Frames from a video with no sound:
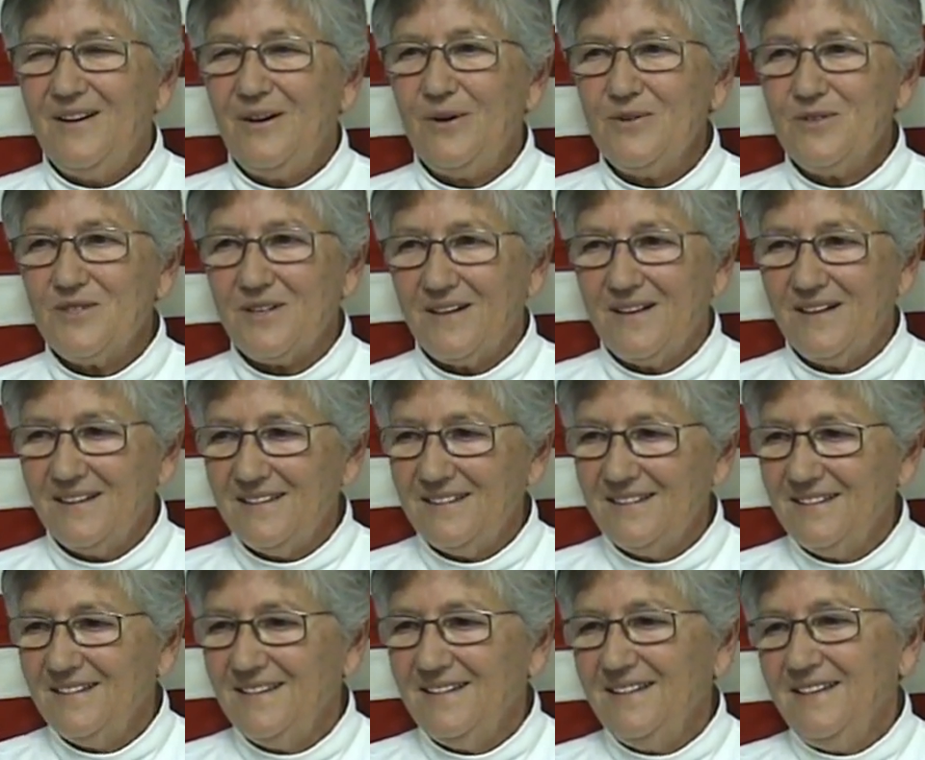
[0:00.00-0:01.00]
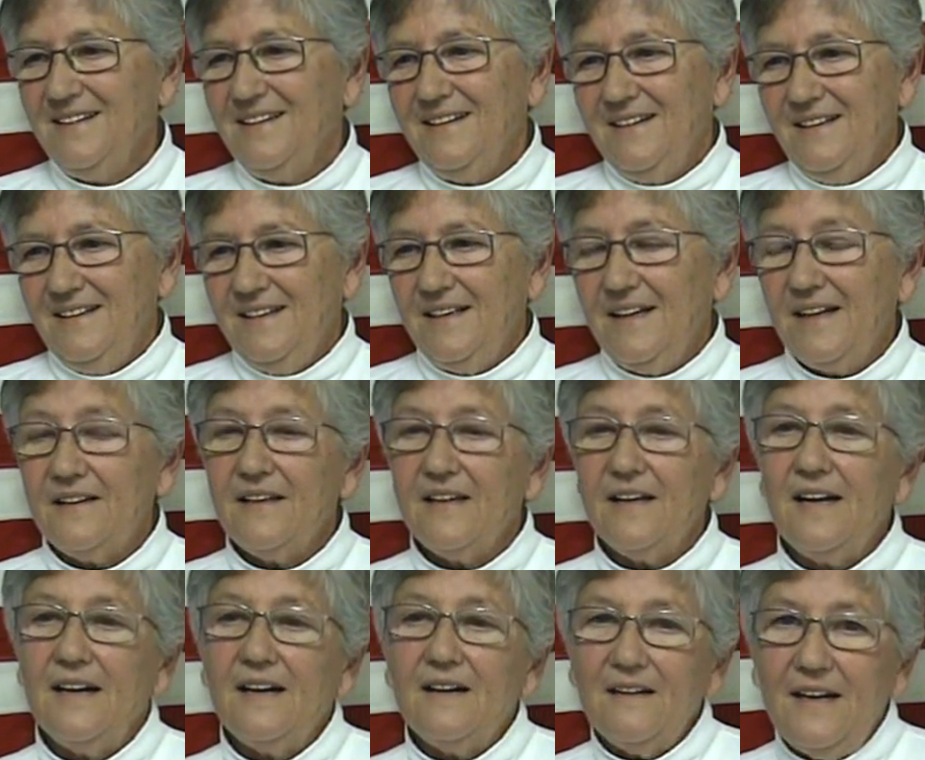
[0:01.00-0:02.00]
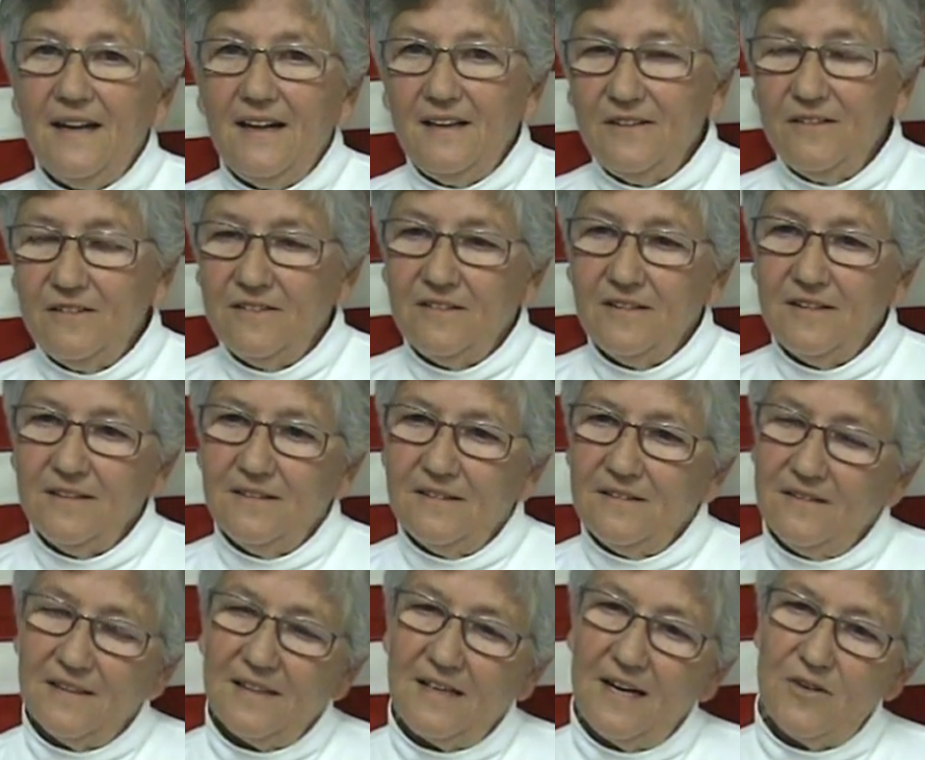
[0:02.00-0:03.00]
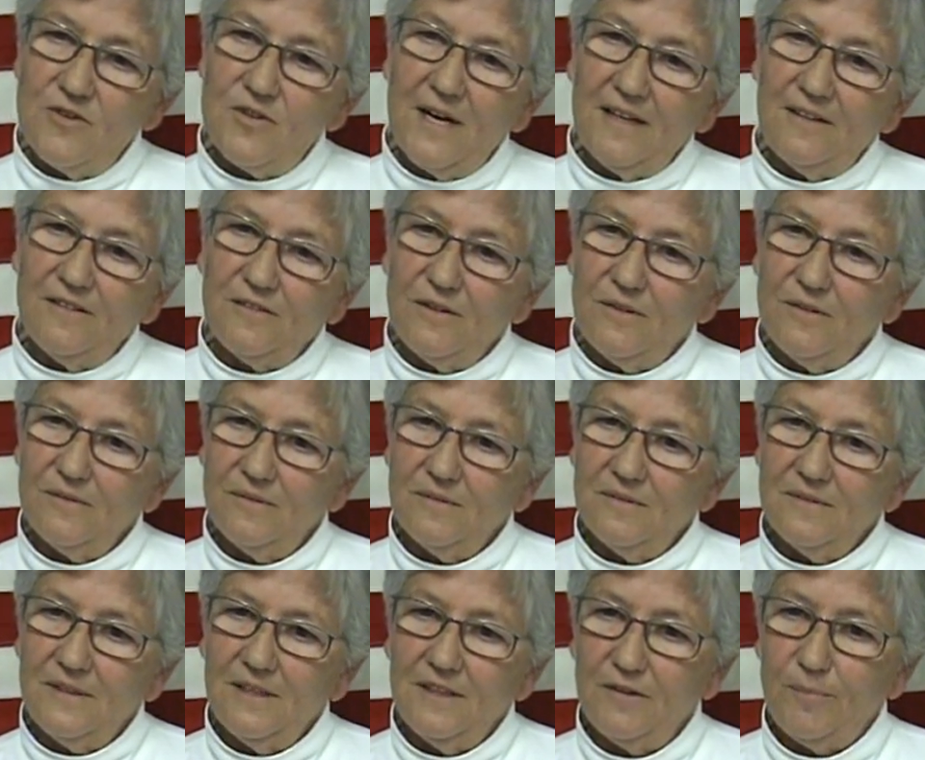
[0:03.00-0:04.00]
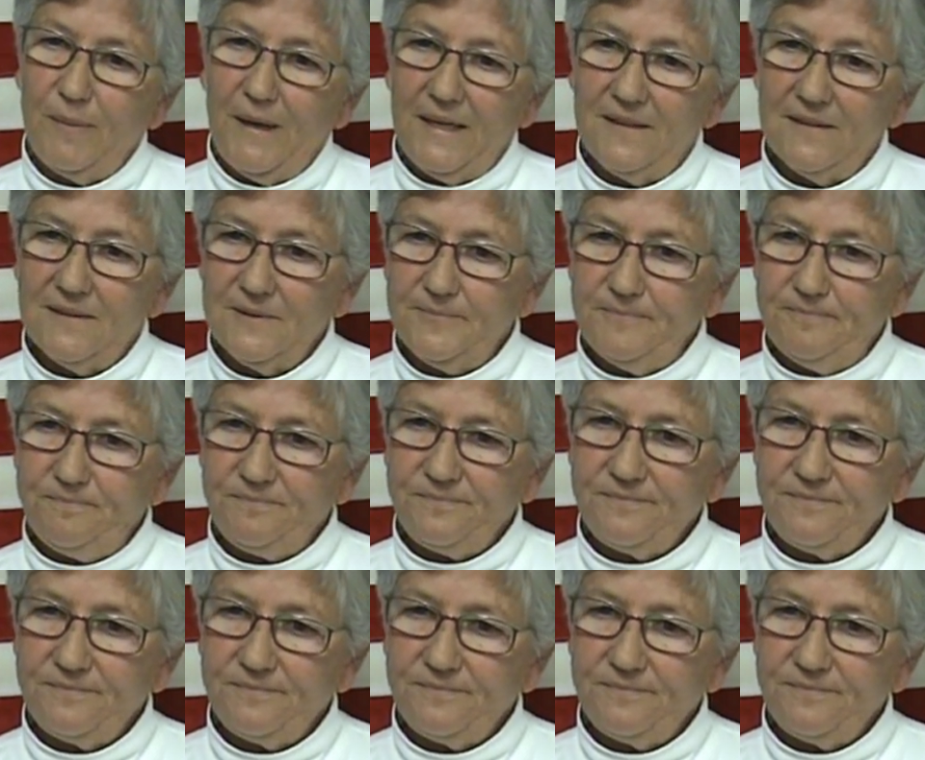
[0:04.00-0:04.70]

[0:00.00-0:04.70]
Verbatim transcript: Ozark. Yeah, the airlines, uh, the contracts don't expire.